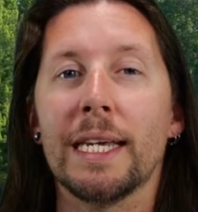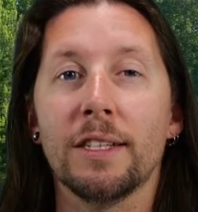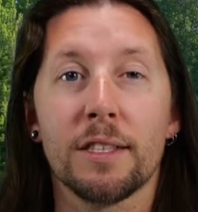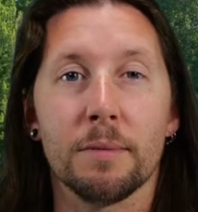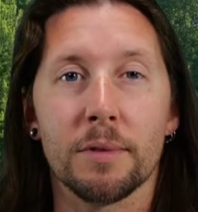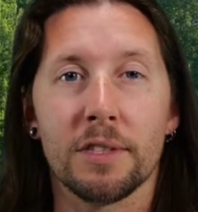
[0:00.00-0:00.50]

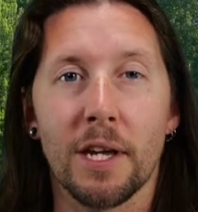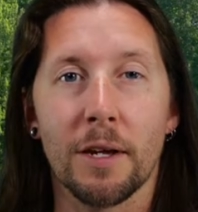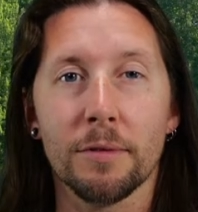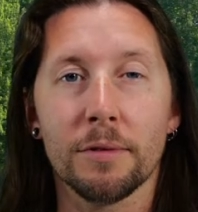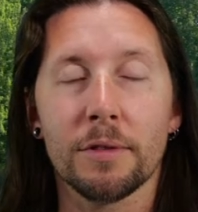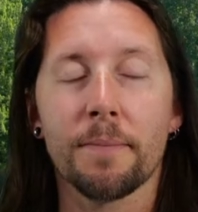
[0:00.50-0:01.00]
into
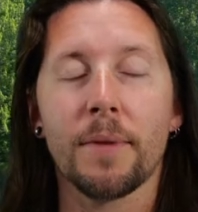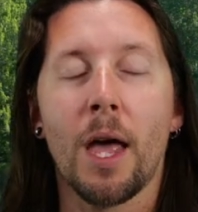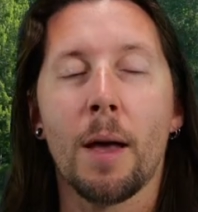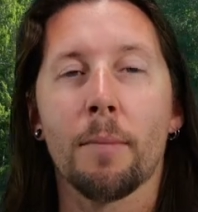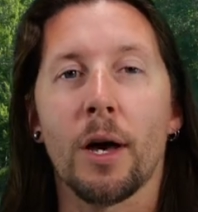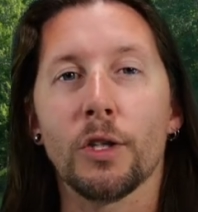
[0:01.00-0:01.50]
themselves
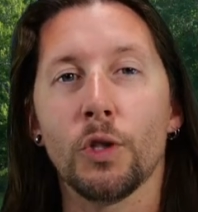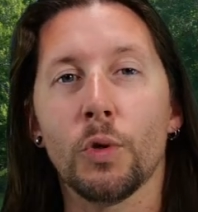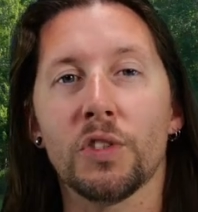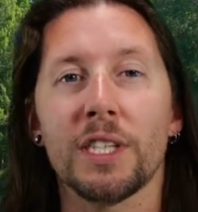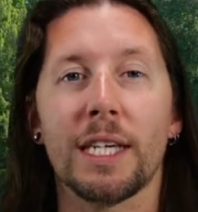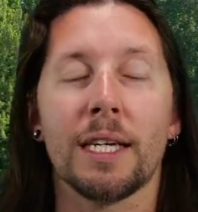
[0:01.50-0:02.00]
by
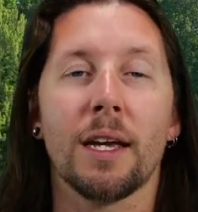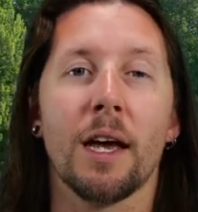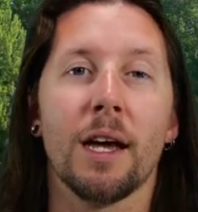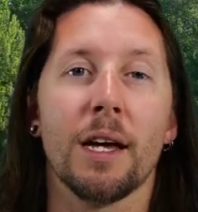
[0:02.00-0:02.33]
using